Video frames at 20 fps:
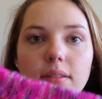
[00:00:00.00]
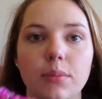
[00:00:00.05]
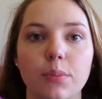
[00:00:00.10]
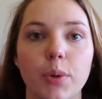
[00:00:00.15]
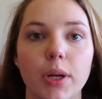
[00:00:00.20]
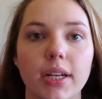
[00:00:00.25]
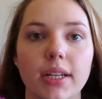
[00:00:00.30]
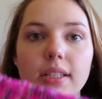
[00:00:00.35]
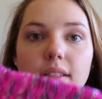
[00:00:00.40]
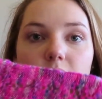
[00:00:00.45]

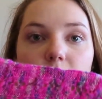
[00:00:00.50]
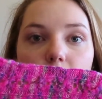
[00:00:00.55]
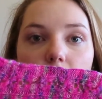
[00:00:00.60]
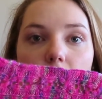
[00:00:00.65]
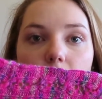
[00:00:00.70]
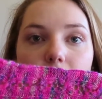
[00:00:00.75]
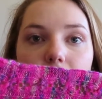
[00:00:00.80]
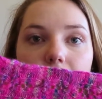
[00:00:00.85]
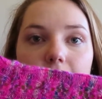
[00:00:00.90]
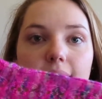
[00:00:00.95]
Brandon's
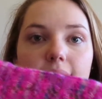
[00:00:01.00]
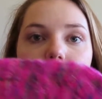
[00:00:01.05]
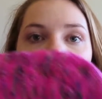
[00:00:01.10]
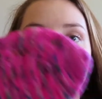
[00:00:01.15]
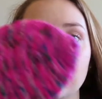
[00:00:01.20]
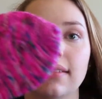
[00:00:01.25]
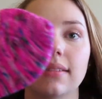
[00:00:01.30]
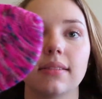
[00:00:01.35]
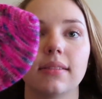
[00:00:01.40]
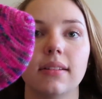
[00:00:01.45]
mom has
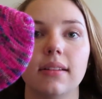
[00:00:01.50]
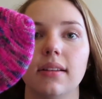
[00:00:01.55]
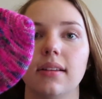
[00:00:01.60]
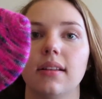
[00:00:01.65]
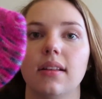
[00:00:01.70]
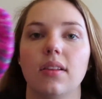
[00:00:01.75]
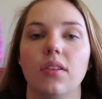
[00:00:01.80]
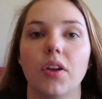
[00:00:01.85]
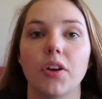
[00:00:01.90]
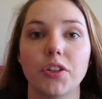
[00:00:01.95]

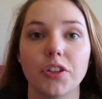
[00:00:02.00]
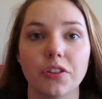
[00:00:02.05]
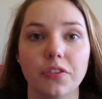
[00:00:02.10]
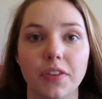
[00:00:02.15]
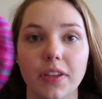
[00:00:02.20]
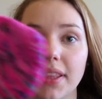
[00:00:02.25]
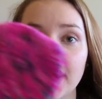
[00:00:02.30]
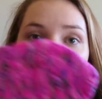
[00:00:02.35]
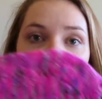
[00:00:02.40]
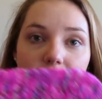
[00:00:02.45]
larger
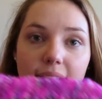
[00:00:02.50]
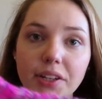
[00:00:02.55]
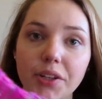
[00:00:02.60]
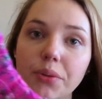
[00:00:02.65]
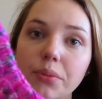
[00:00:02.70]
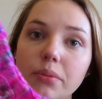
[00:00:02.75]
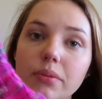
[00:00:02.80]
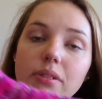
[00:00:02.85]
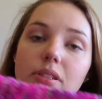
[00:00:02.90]
feet than I do,